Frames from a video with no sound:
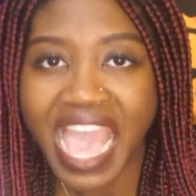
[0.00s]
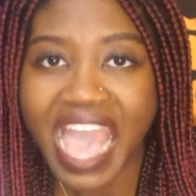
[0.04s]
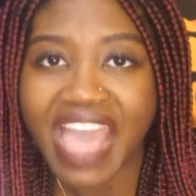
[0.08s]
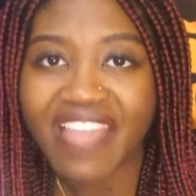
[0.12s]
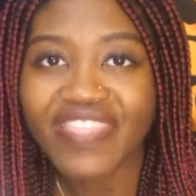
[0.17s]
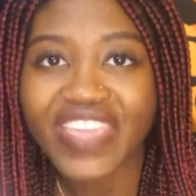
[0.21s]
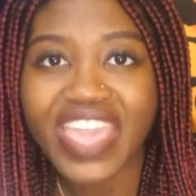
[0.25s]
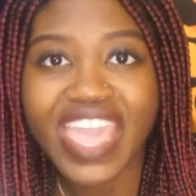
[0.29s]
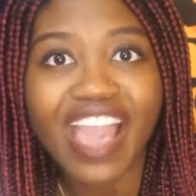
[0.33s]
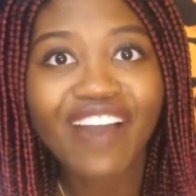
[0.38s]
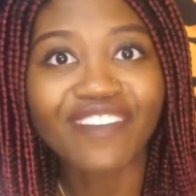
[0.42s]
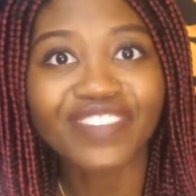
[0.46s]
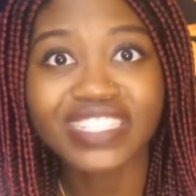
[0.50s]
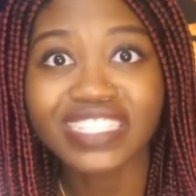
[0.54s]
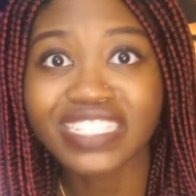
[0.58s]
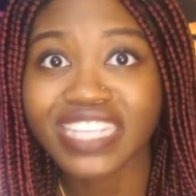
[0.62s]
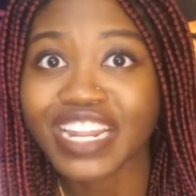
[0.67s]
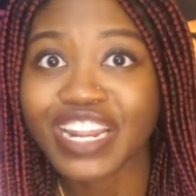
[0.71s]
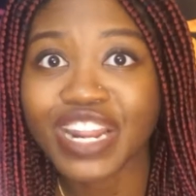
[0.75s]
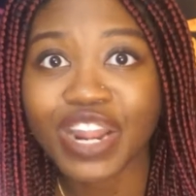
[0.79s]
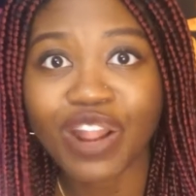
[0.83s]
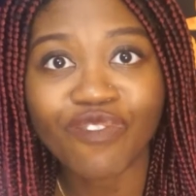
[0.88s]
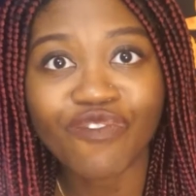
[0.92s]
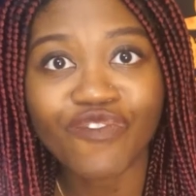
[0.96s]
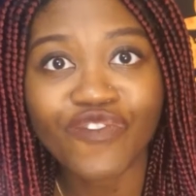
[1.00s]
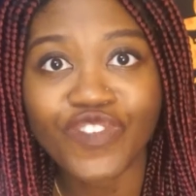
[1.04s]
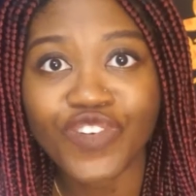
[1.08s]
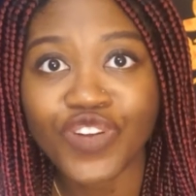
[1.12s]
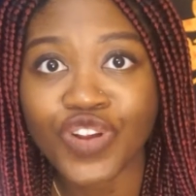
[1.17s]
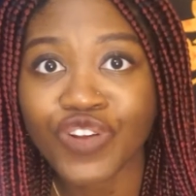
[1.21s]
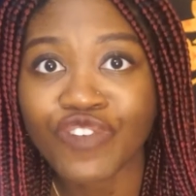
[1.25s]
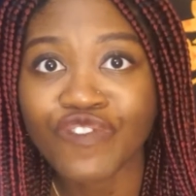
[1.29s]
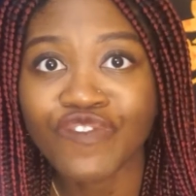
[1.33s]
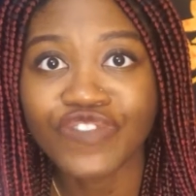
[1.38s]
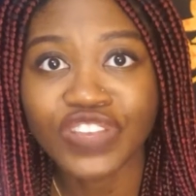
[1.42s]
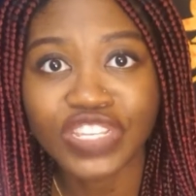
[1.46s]
And they have set it up
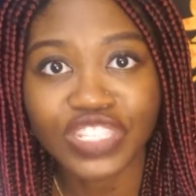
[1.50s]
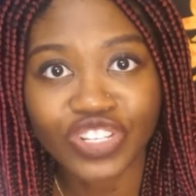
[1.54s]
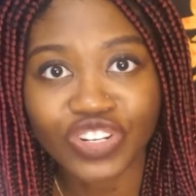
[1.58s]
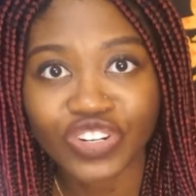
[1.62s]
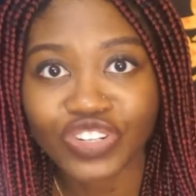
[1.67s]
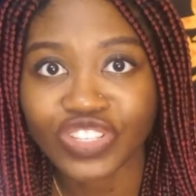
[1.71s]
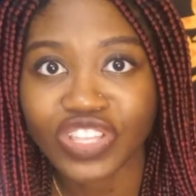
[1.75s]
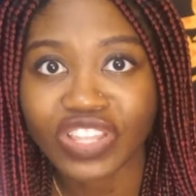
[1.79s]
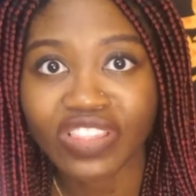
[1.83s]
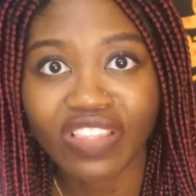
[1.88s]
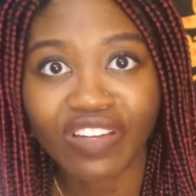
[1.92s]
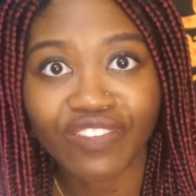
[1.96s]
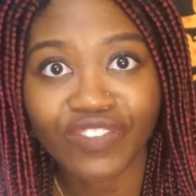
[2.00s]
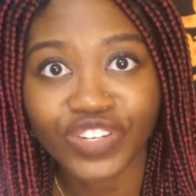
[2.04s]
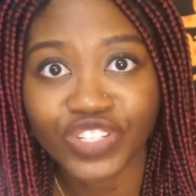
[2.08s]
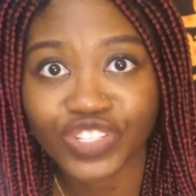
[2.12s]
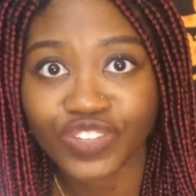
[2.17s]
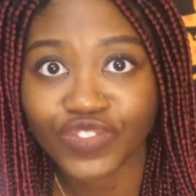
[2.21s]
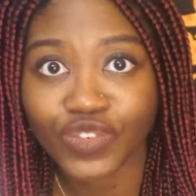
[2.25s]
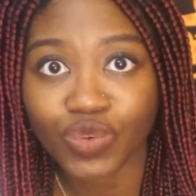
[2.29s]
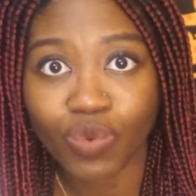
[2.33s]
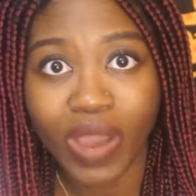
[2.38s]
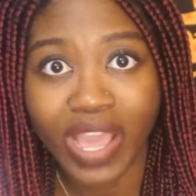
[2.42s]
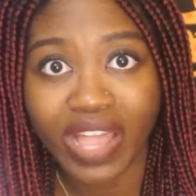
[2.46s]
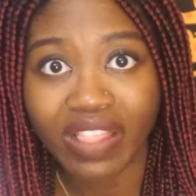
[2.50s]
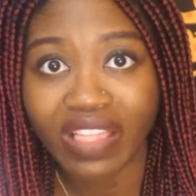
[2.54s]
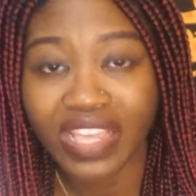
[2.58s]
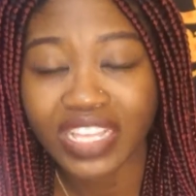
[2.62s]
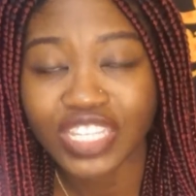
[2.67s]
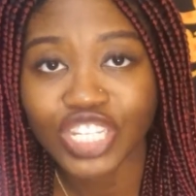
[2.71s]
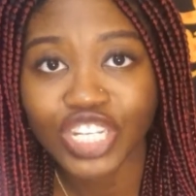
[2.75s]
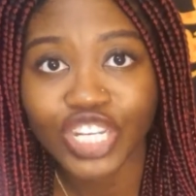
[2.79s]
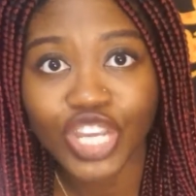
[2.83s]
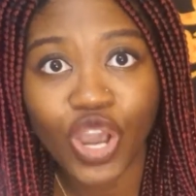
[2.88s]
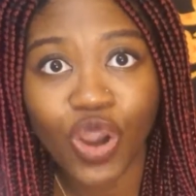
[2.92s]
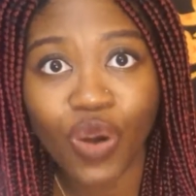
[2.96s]
for visitors and lovers of
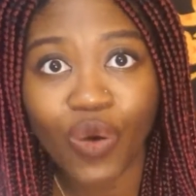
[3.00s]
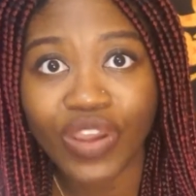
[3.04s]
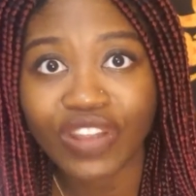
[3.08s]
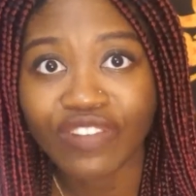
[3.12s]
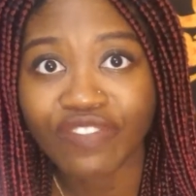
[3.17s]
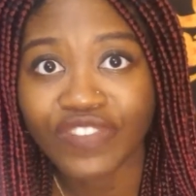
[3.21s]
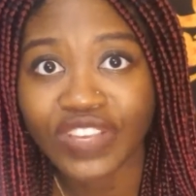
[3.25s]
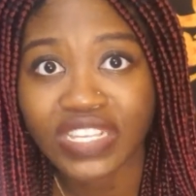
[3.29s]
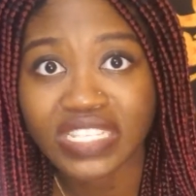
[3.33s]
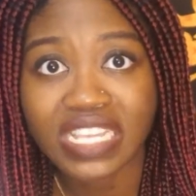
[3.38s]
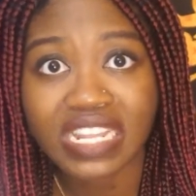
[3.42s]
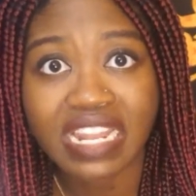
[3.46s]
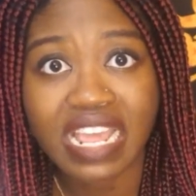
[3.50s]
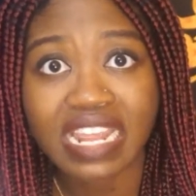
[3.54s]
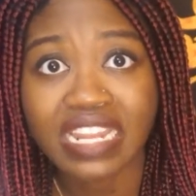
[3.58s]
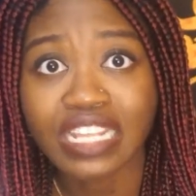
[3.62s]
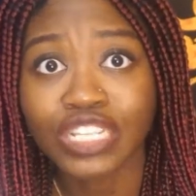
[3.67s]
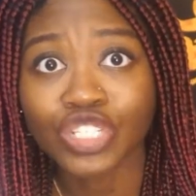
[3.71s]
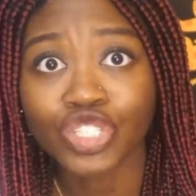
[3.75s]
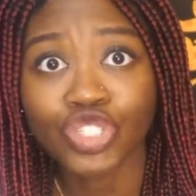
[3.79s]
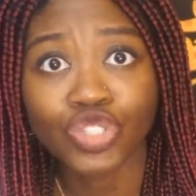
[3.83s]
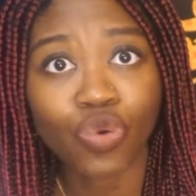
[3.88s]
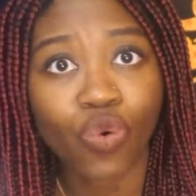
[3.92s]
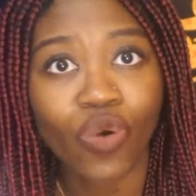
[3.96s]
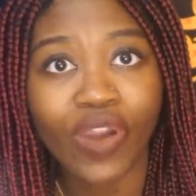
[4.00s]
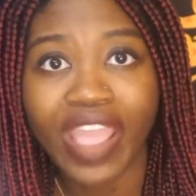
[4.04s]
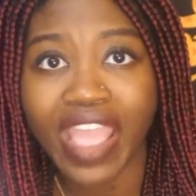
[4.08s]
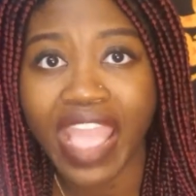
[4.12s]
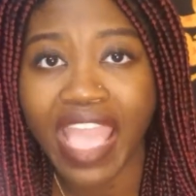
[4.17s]
Twilight to go and visit and enjoy.